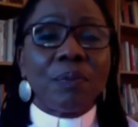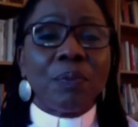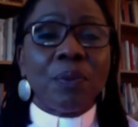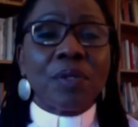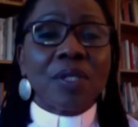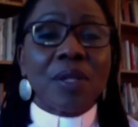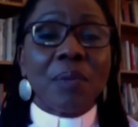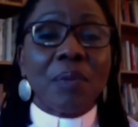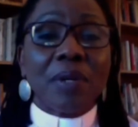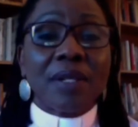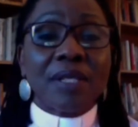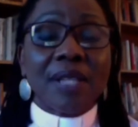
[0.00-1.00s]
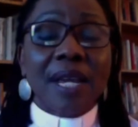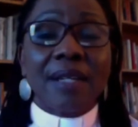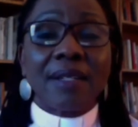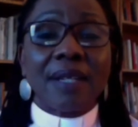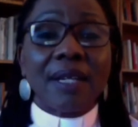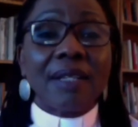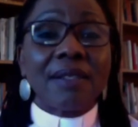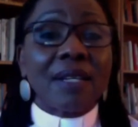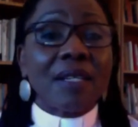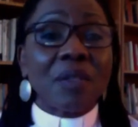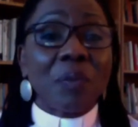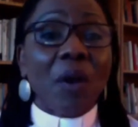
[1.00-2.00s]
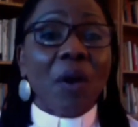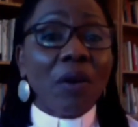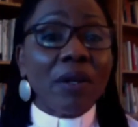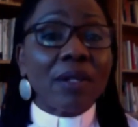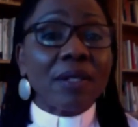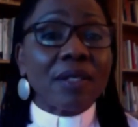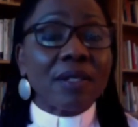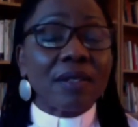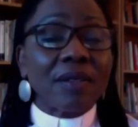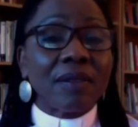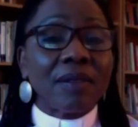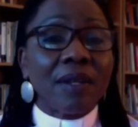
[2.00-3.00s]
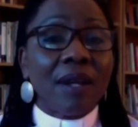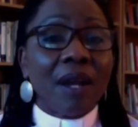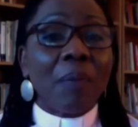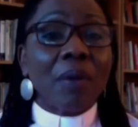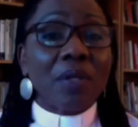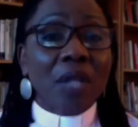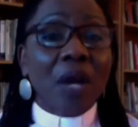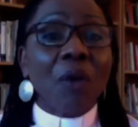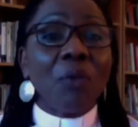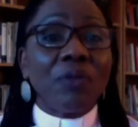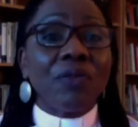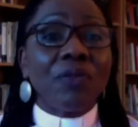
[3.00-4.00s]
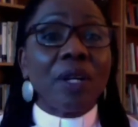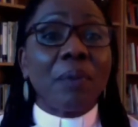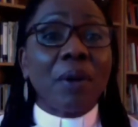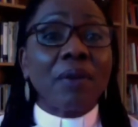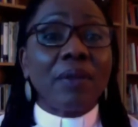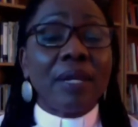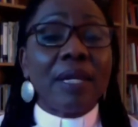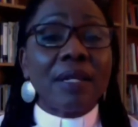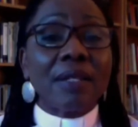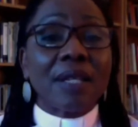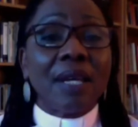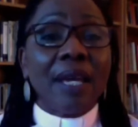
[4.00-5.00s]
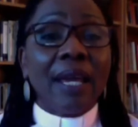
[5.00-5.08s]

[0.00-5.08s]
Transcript: pull somebody aside and just be honest about how we feel about things.